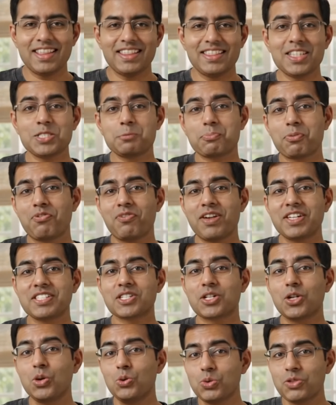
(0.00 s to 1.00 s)
This
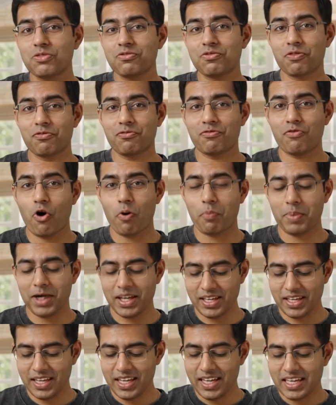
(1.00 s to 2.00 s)
prevents gluten from
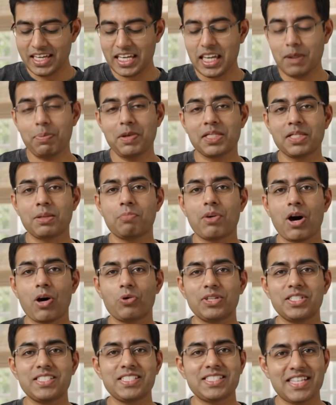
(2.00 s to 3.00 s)
forming, keeping the
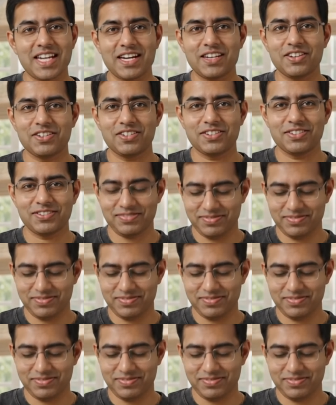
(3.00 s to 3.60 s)
brownies tender.